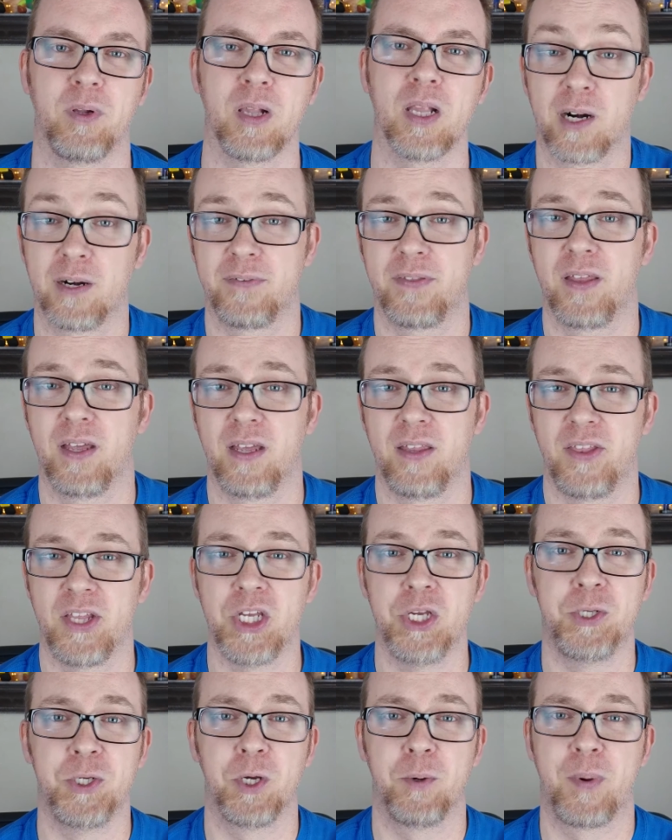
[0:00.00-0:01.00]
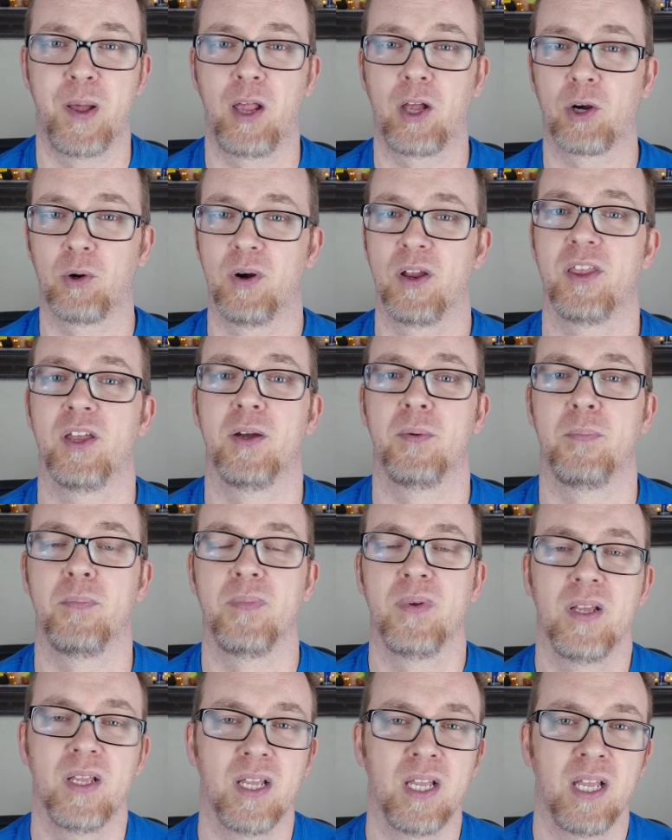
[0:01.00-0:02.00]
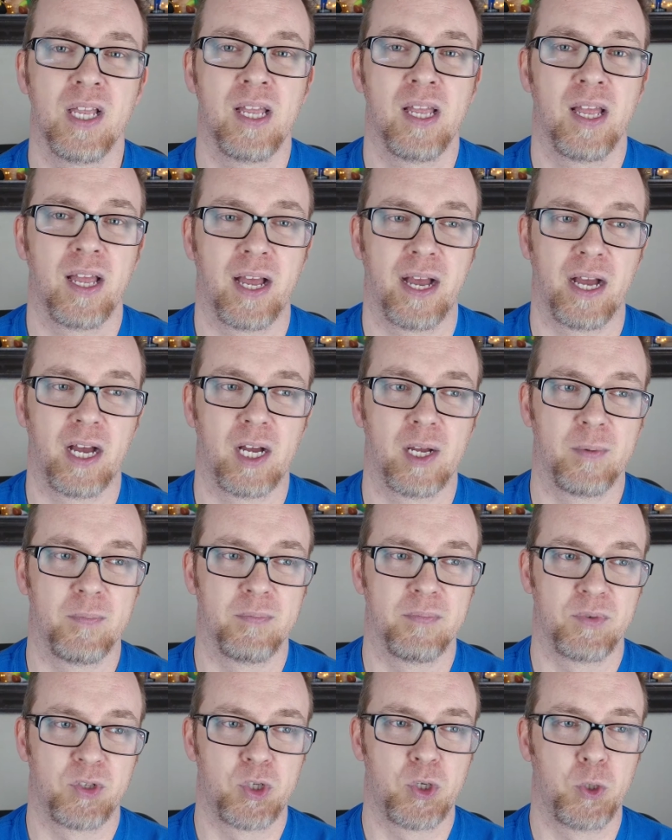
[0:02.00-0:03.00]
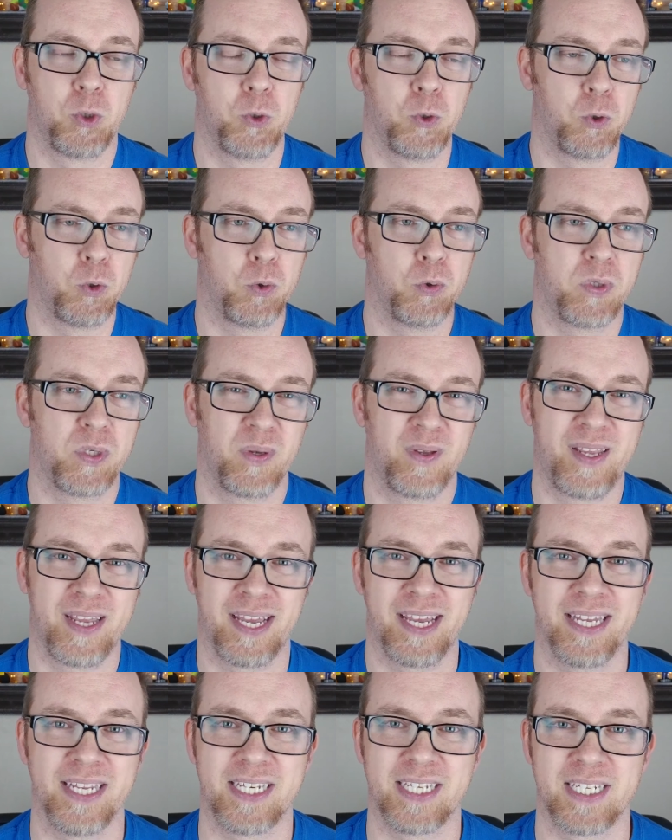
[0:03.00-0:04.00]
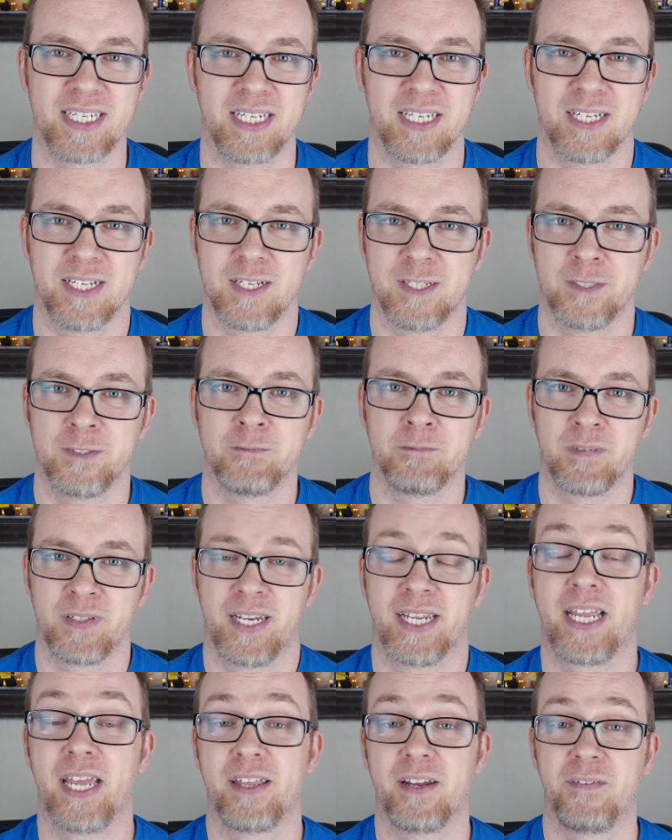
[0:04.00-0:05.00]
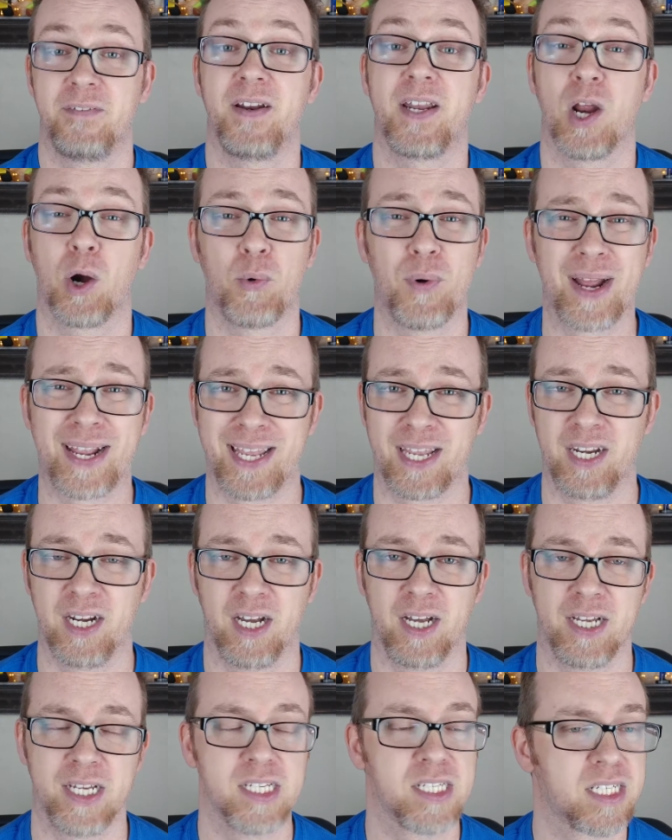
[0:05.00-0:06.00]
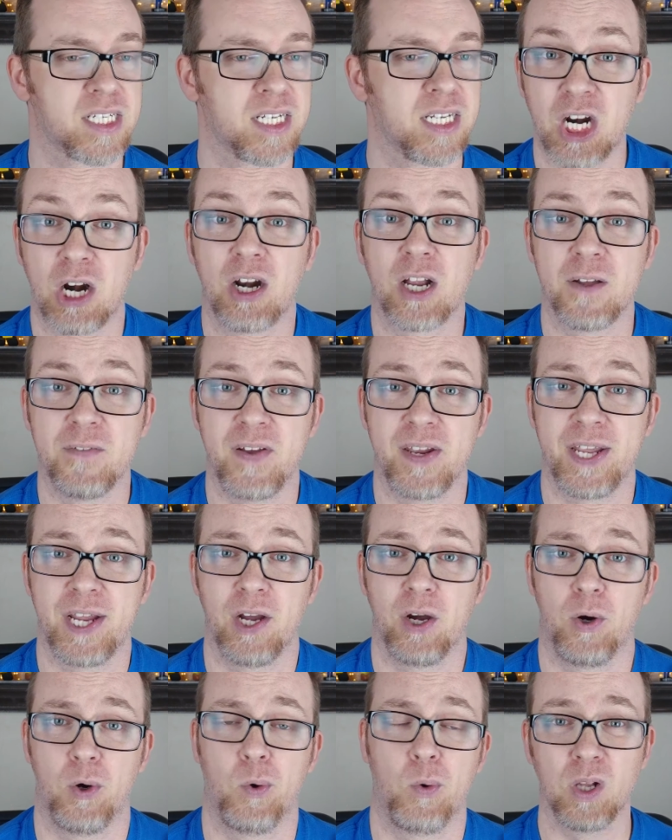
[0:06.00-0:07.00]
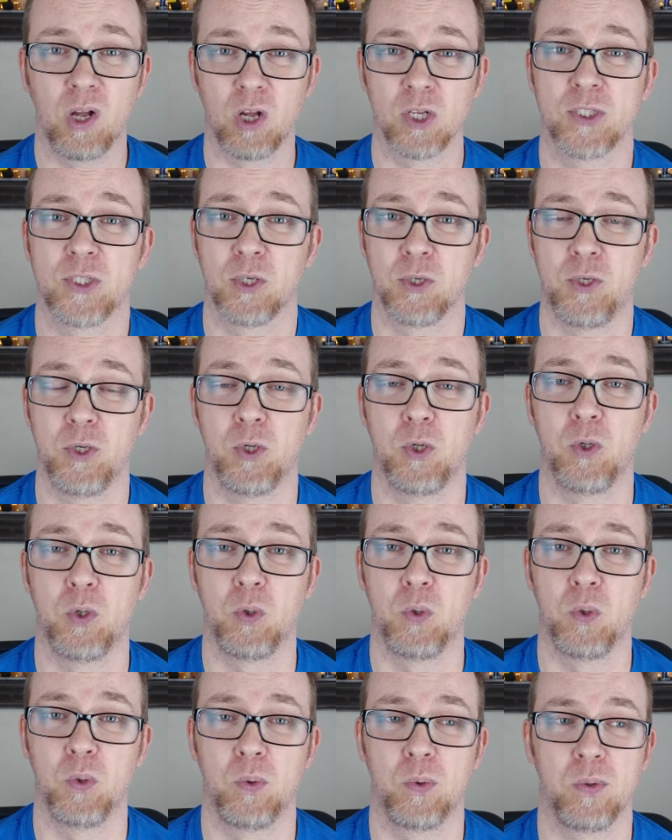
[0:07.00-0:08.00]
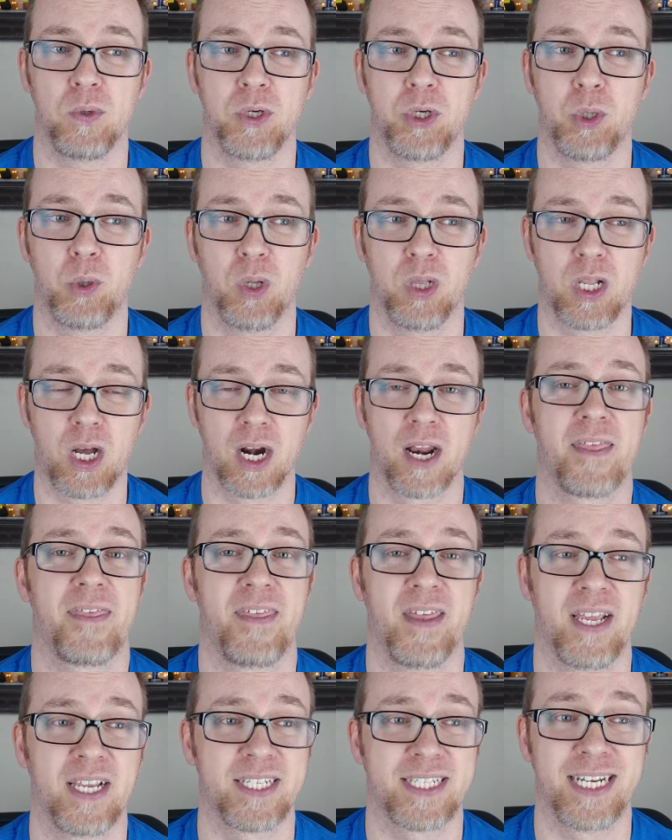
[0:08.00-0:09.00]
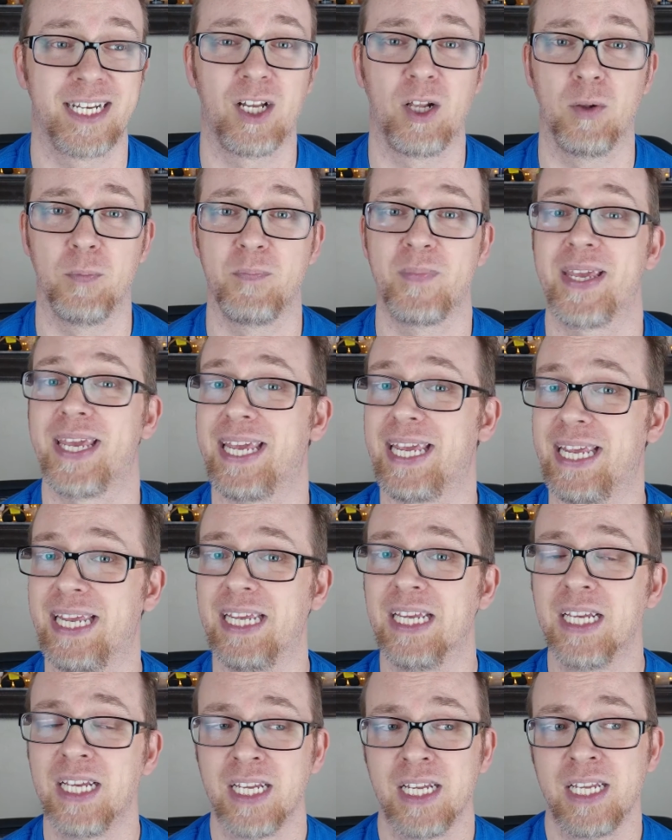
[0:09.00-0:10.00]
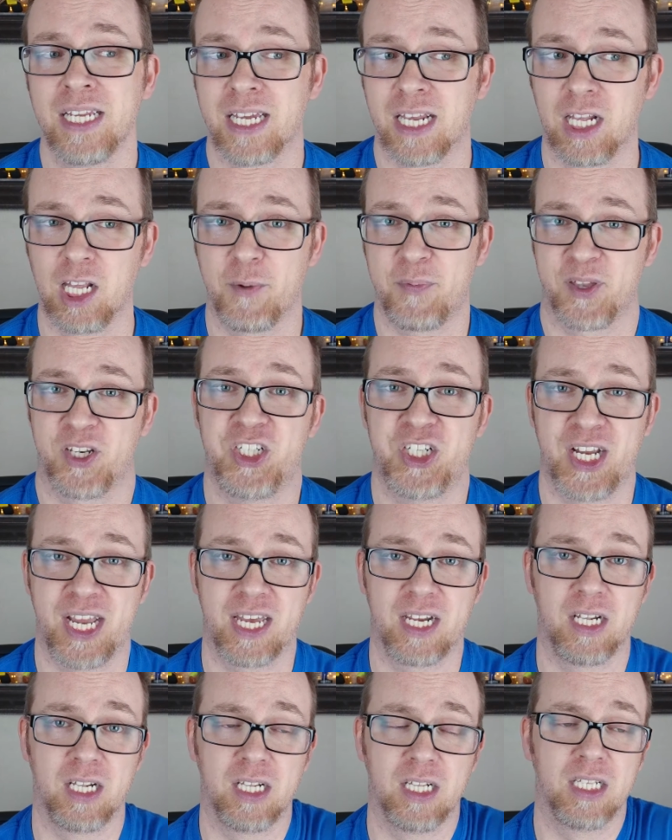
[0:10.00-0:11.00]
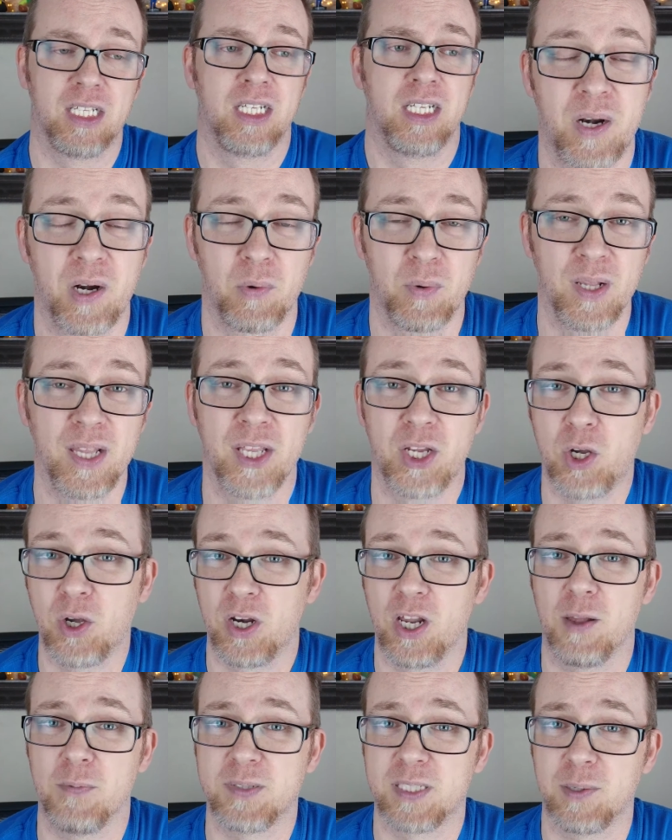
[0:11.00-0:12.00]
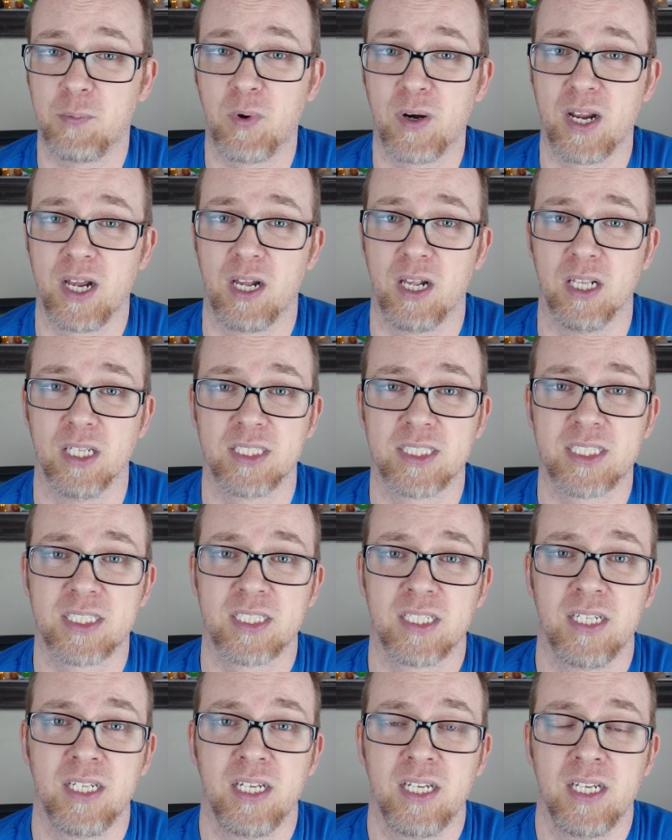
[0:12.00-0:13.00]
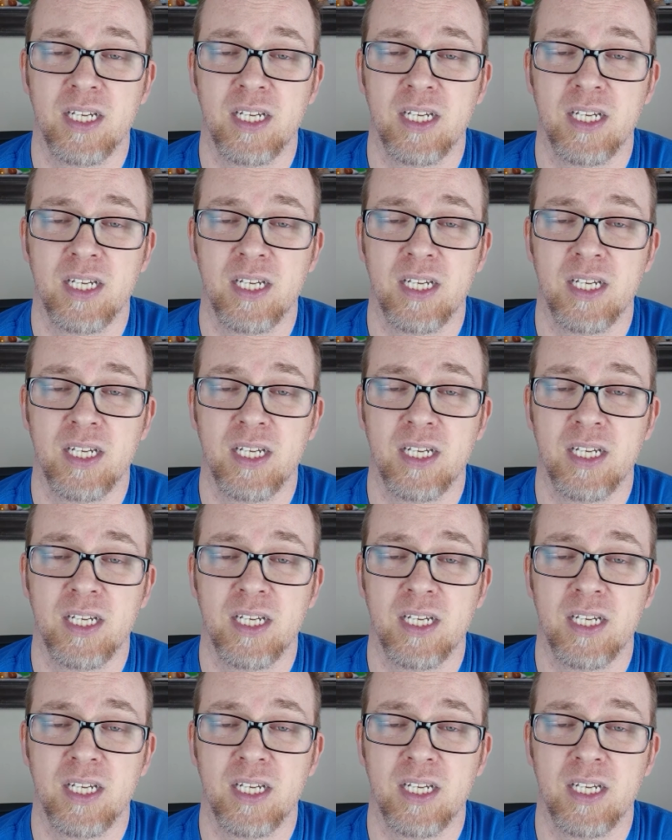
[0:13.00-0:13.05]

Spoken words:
Part of the YouTube algorithm to get a video recognized. Sharing a video will also do a lot of things to help me, to help the channel, but it really could help someone else.